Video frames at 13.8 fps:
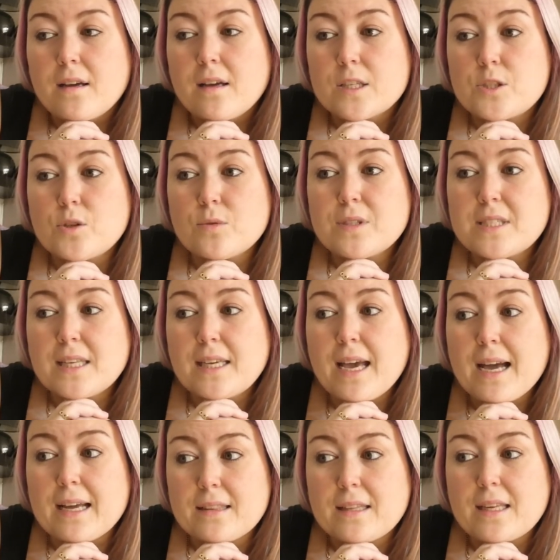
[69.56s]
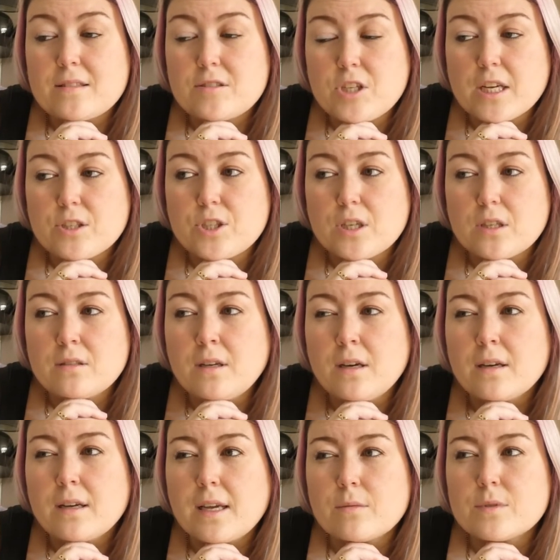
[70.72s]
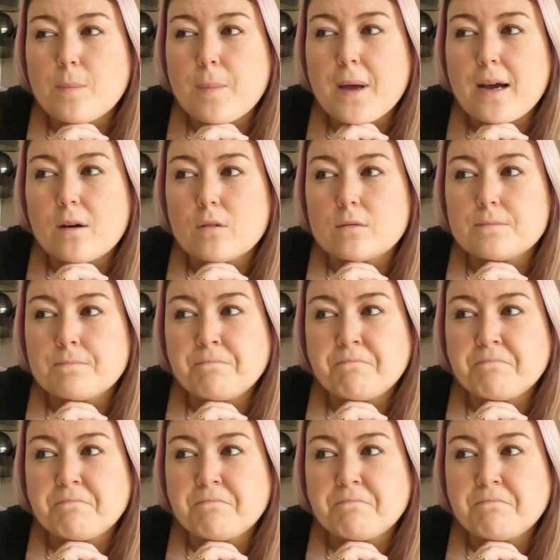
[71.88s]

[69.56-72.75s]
soon as he had the injection, it was about